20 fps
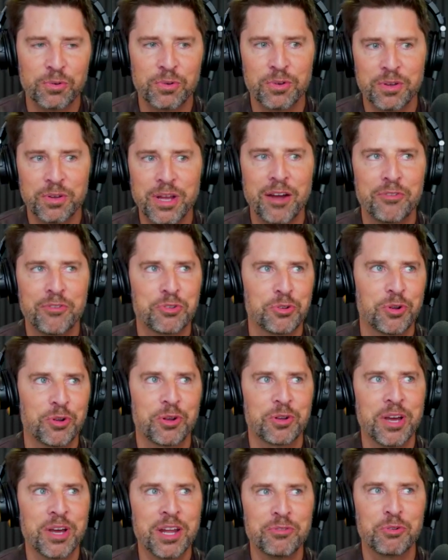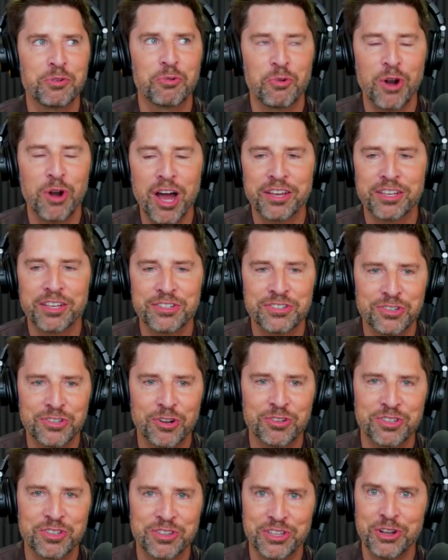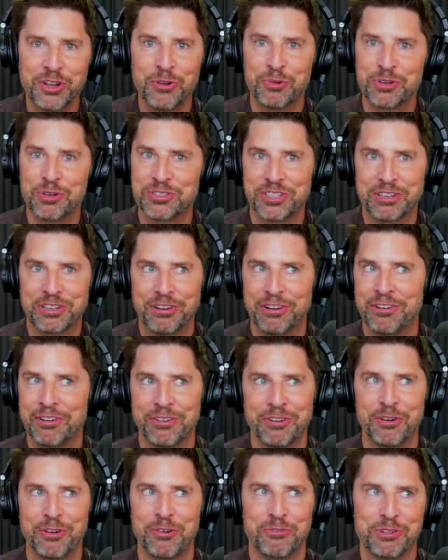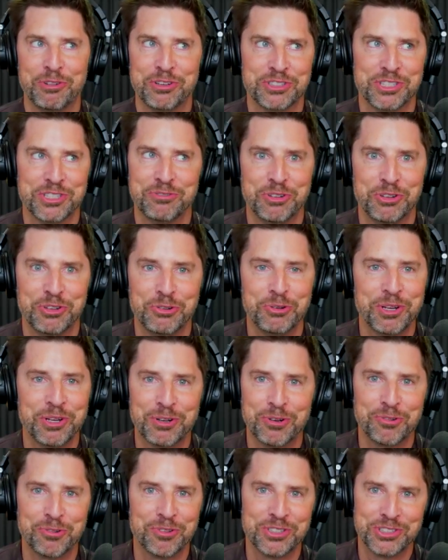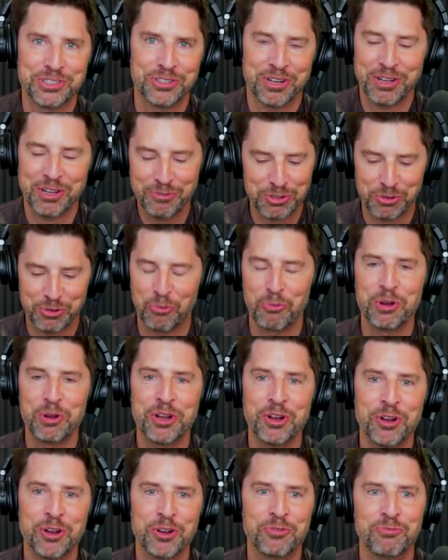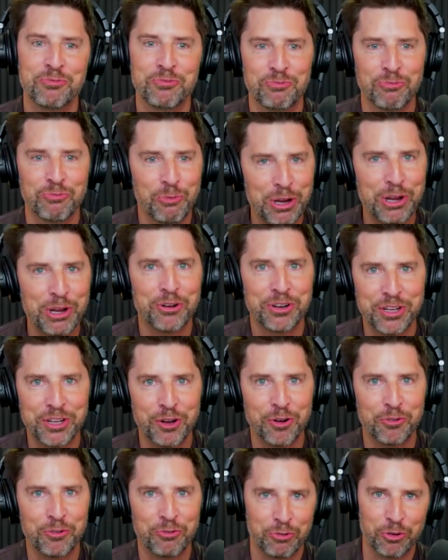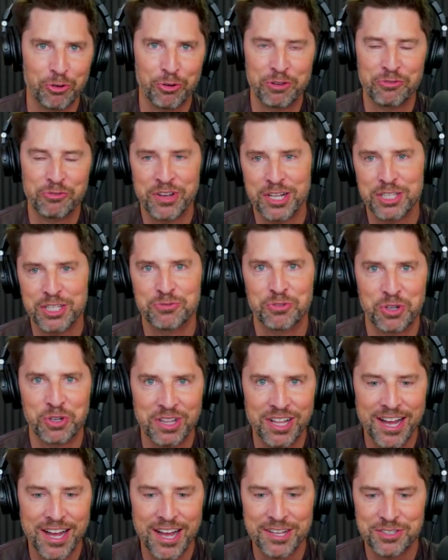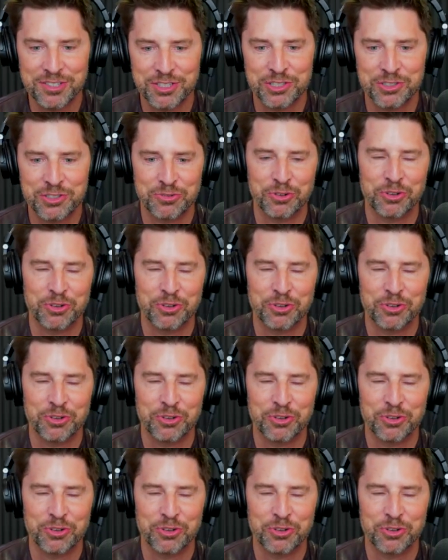after a kind of a rocky start to the year, we're just like, I don't know if we should even do Hero this year. It was a weird, weird year for events, for classes, for